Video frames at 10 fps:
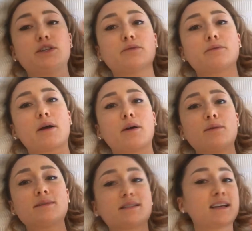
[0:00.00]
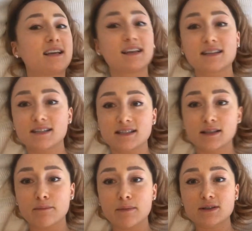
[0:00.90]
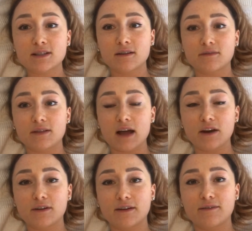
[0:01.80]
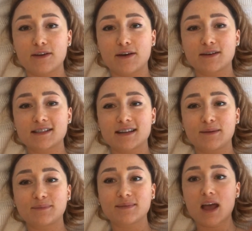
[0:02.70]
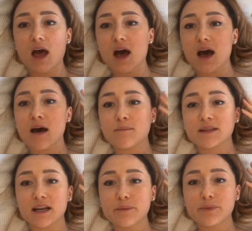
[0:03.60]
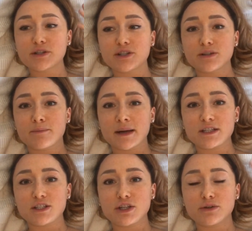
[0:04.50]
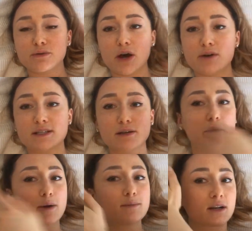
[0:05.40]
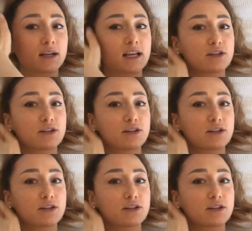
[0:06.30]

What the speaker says: robes. This is the most unflattering view, isn't it? But then I put my 2 cozy robes on either